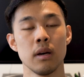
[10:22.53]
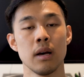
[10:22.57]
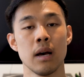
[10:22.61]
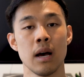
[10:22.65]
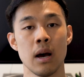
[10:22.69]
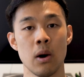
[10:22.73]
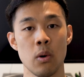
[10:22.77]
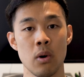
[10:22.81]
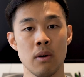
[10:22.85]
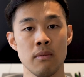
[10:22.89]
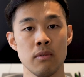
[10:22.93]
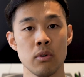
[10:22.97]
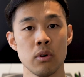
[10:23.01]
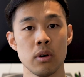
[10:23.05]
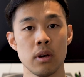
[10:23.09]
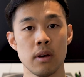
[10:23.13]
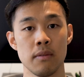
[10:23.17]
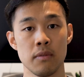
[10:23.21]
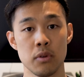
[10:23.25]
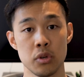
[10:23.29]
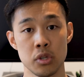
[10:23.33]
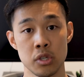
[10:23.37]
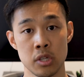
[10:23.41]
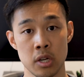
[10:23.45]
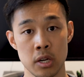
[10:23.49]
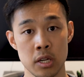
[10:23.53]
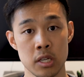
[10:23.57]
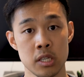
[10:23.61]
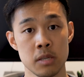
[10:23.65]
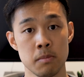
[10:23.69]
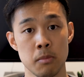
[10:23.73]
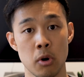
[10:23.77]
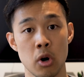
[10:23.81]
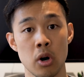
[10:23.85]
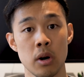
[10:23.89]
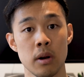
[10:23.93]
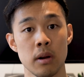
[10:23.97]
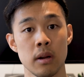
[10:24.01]
However, if you study
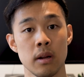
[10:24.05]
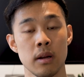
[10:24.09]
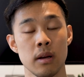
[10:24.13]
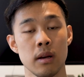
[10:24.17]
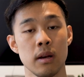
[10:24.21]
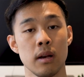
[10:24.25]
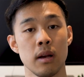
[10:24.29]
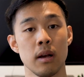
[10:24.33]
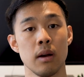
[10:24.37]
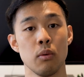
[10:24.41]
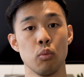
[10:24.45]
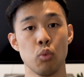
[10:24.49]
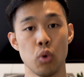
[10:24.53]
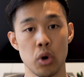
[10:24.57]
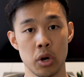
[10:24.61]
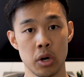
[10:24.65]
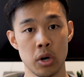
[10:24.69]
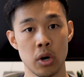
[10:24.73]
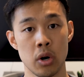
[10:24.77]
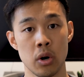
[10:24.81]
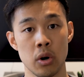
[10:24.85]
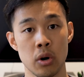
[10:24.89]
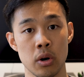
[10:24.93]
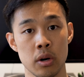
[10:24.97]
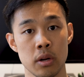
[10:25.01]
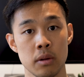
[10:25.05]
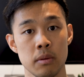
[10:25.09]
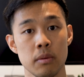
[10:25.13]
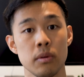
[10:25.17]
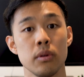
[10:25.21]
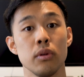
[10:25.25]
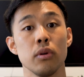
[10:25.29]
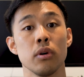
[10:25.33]
smart, work hard,